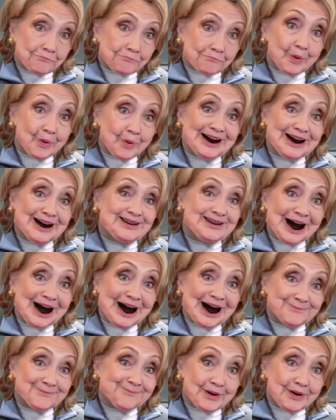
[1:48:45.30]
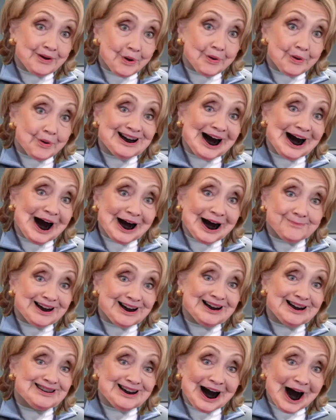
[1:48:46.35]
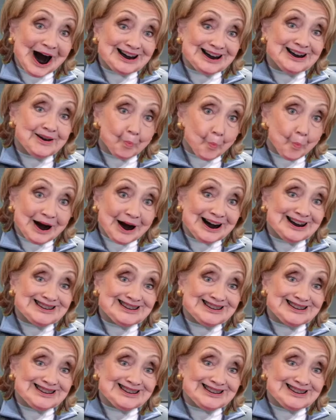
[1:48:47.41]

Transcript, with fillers: Can we indict him for going to Epstein's Island 26